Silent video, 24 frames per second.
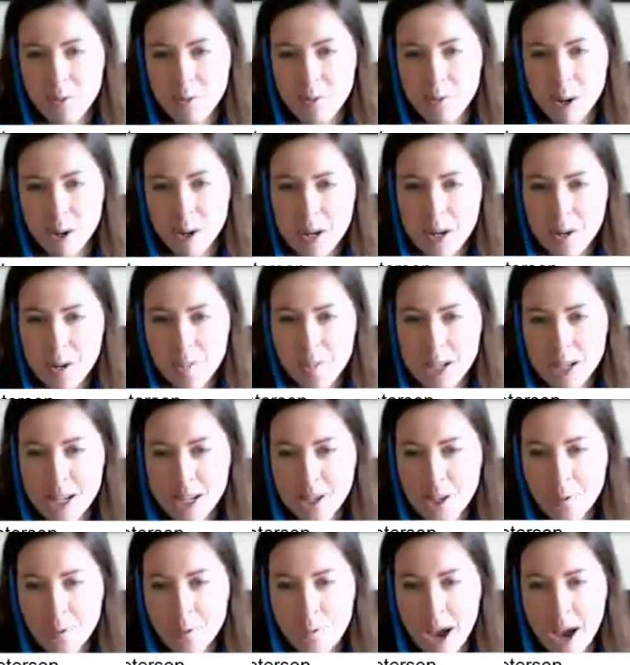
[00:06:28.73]
frame
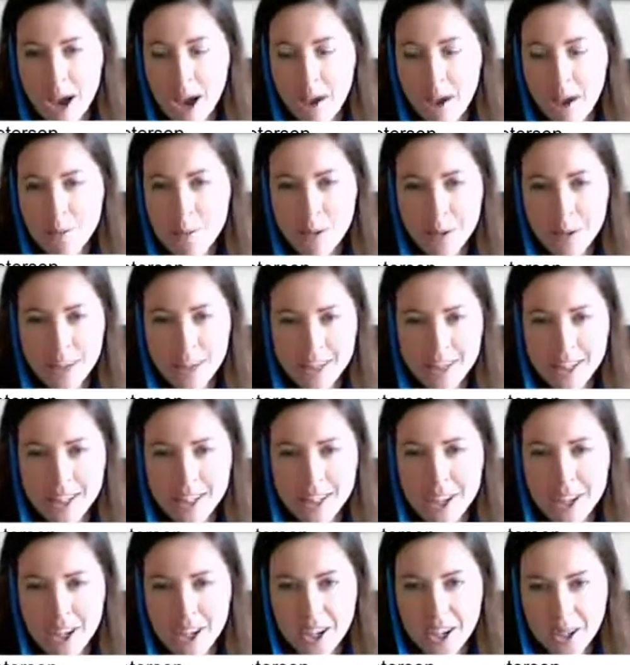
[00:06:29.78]
each map that's in
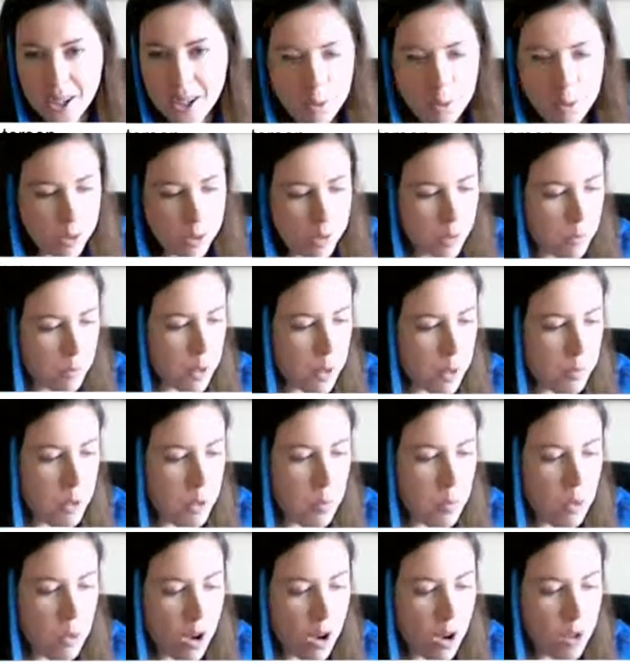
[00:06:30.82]
here and put them on
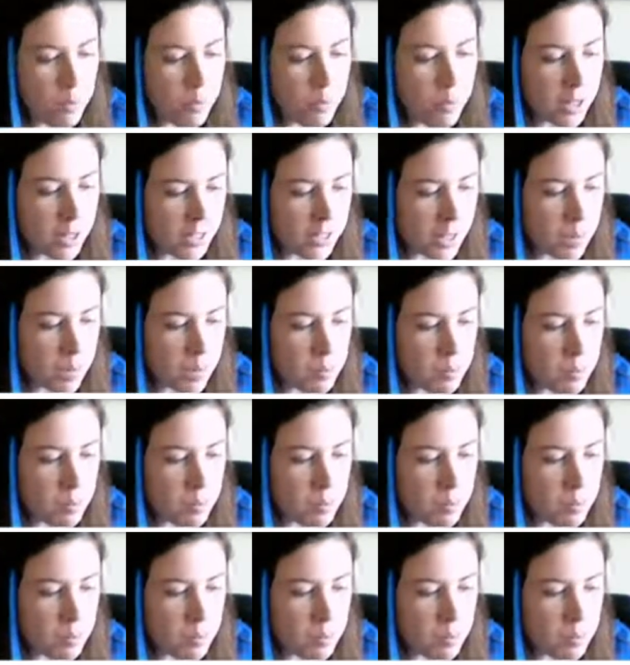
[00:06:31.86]
my wall. But,